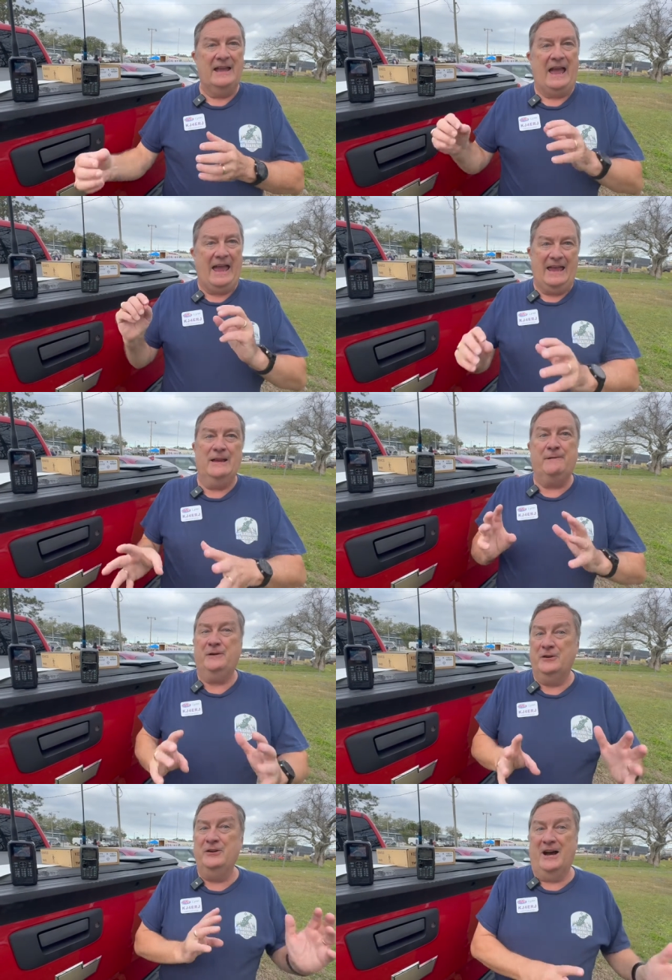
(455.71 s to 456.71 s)
if, if,
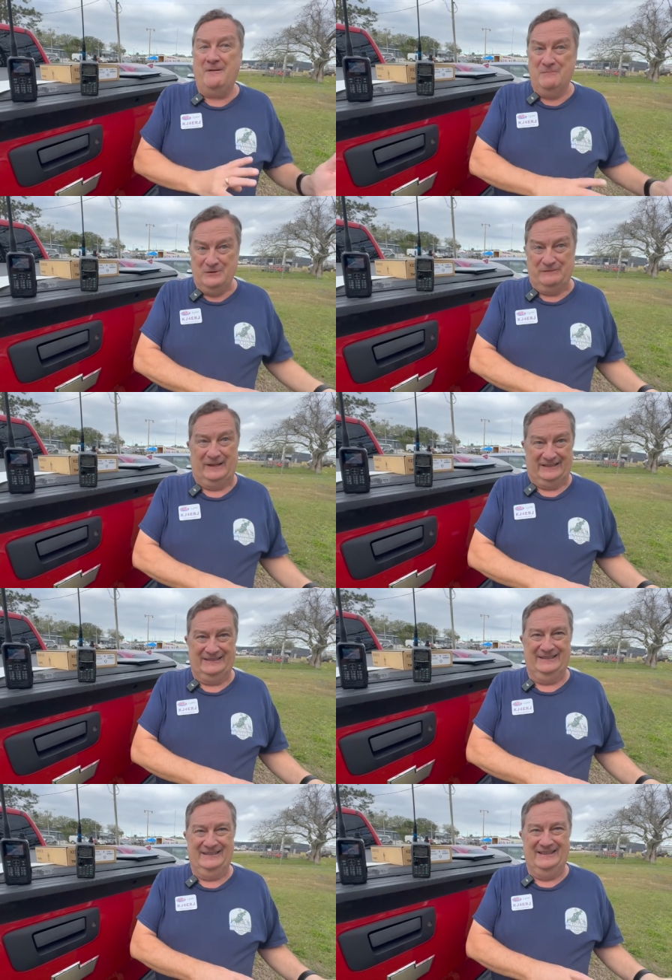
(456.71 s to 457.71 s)
you're uh, not moving.
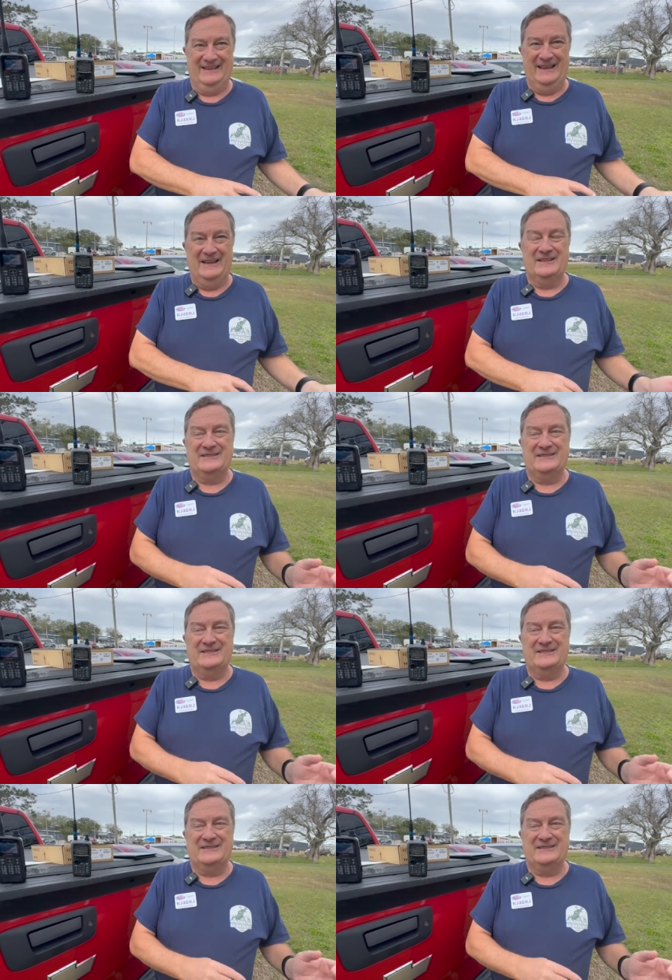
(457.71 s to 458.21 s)
That's correct.